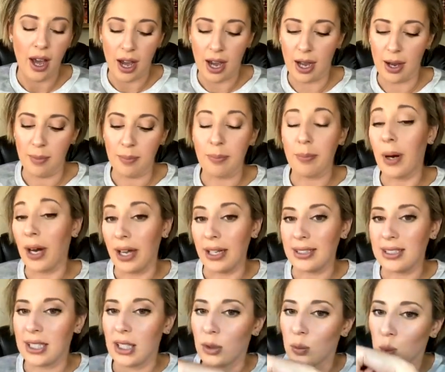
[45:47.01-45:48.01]
Um,
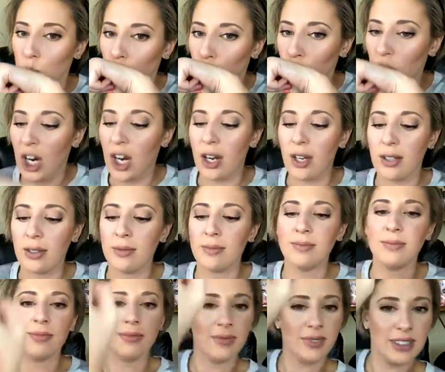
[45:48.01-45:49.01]
but,
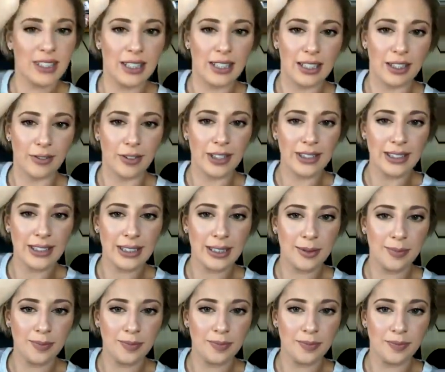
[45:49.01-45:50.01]
see the difference?